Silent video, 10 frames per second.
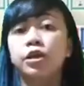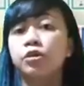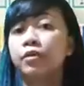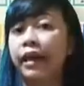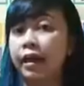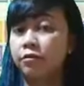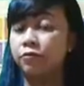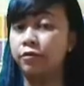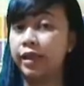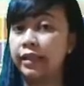You can
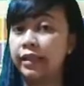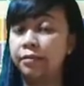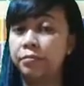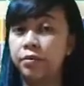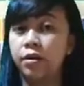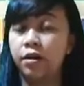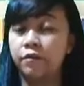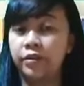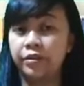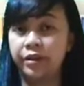read the book
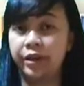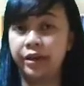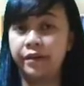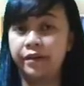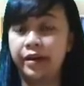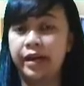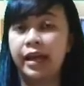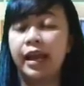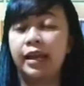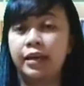over there,
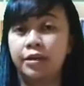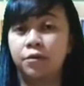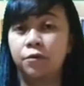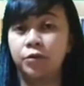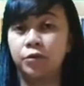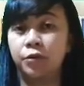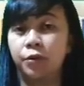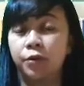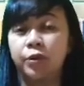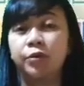and then
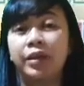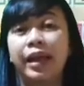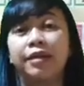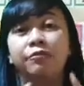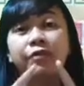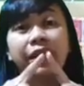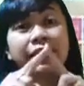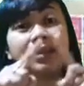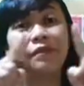also you can read the